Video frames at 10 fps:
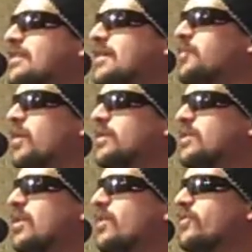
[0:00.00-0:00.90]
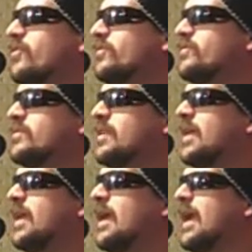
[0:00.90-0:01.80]
asleep watching cartoons.
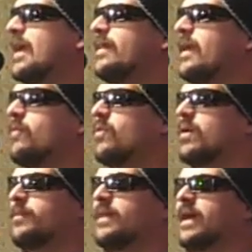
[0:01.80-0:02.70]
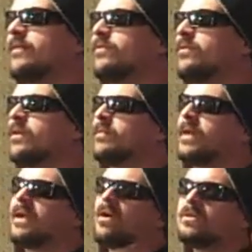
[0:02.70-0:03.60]
And then I woke up in the afternoon and I'm
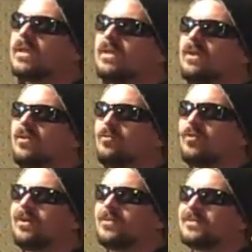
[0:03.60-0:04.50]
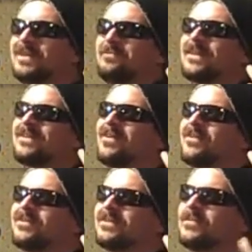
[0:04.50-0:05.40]
like, all I did all morning was eat
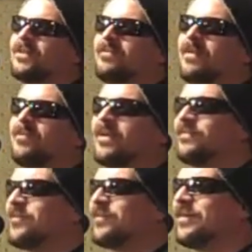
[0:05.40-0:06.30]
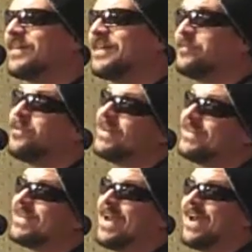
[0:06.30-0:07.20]
McDonald's and drive my wife to work. That's pretty
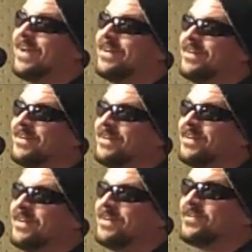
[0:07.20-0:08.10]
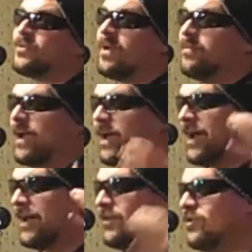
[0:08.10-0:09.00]
sad. So I
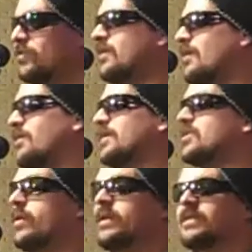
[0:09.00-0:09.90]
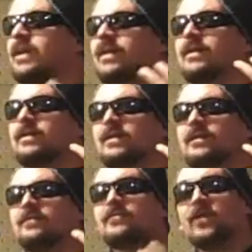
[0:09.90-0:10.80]
gotta do something, so I decided to
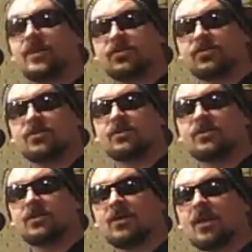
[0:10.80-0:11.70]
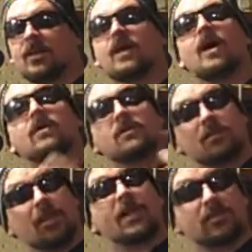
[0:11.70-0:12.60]
clean the fridge. I'm like, oh,
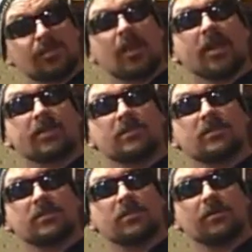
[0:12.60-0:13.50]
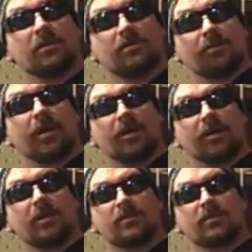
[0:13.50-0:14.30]
that's nice, right?